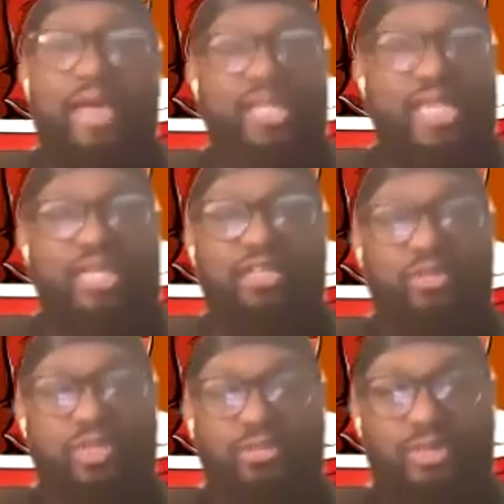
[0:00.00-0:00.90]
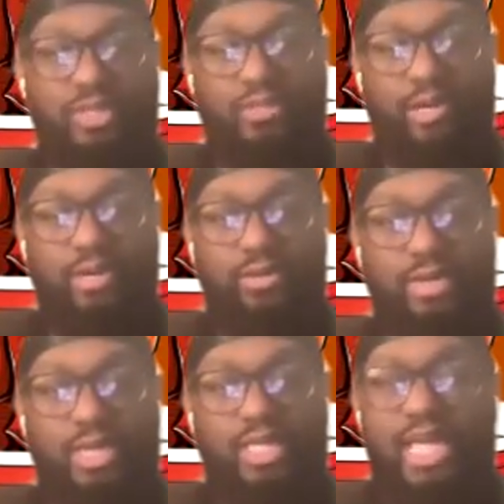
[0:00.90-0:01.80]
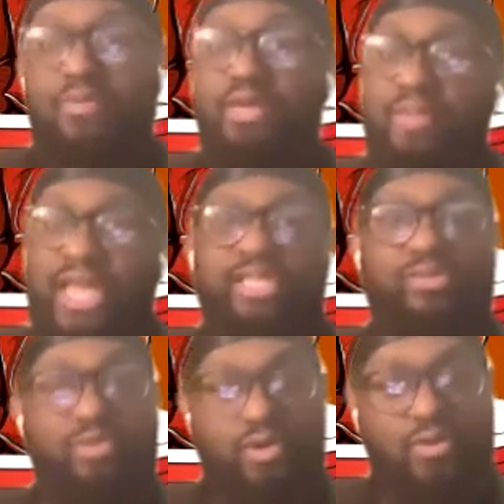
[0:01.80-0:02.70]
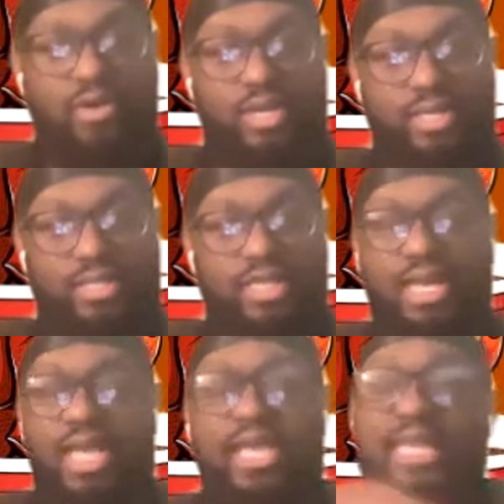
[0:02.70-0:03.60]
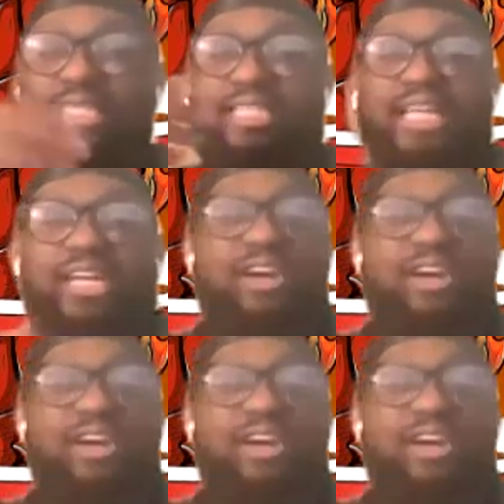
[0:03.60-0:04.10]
bad that defense was, bro. They would have made some noise. And that's just like